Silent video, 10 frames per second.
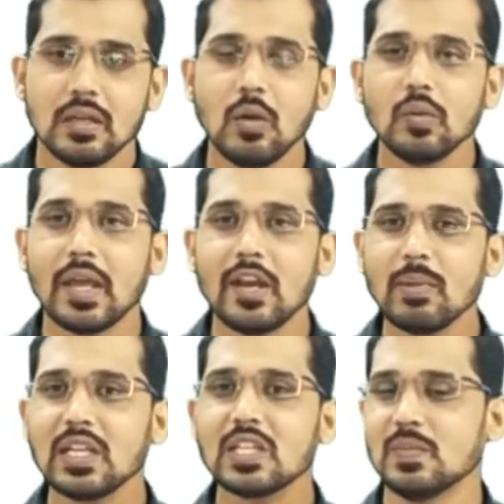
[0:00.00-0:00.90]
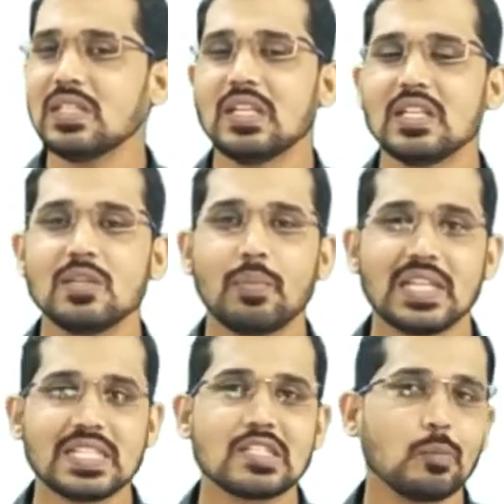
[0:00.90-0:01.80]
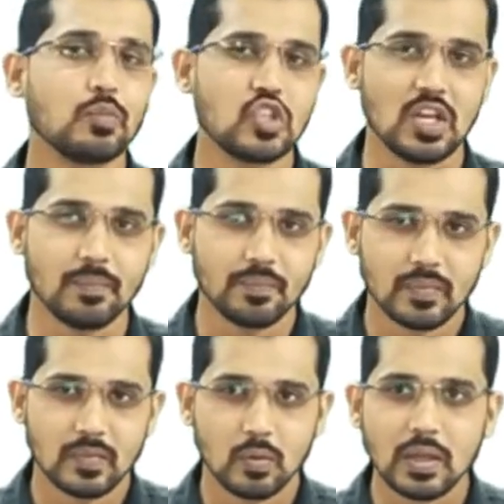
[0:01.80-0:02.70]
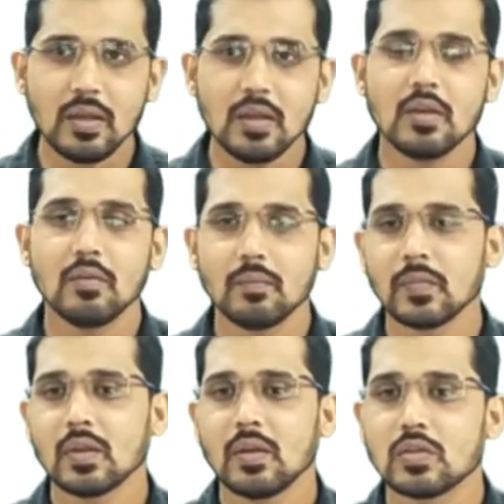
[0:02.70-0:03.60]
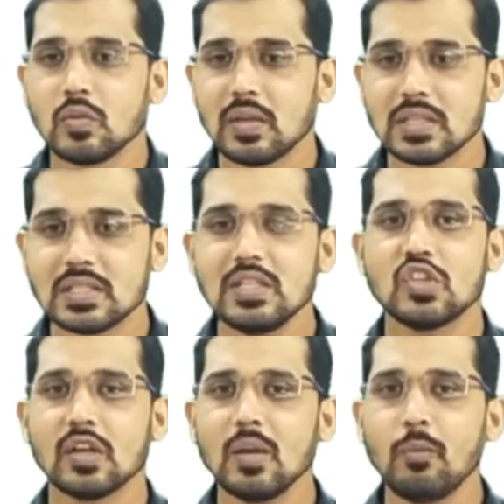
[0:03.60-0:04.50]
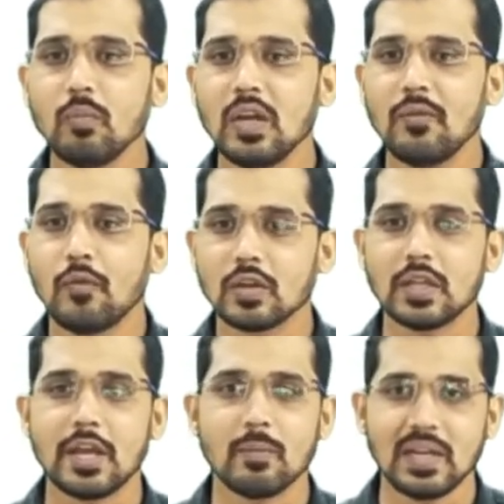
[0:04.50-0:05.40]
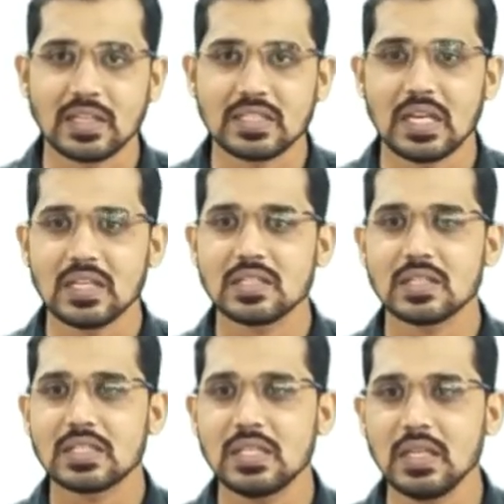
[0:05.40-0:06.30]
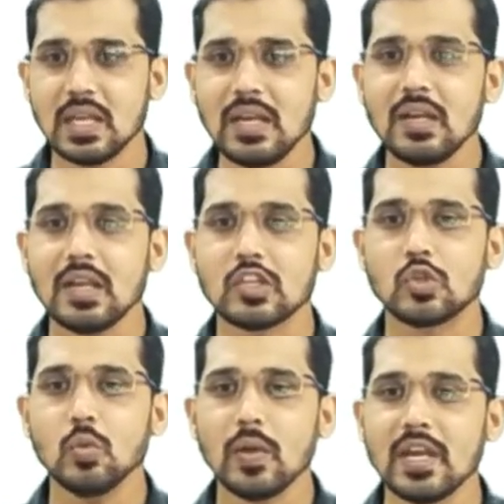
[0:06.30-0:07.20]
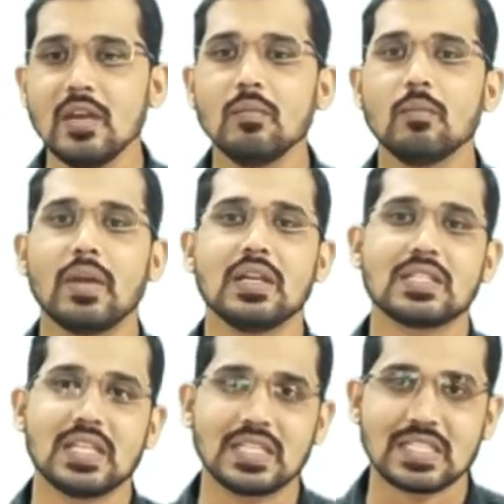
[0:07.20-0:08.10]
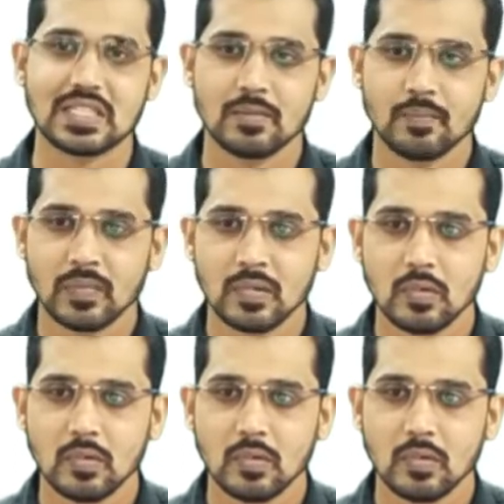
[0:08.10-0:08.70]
Now aromatics means there is a presence of chain. Okay. So you can see general formula for the aromatics, that is CnH2n minus 6.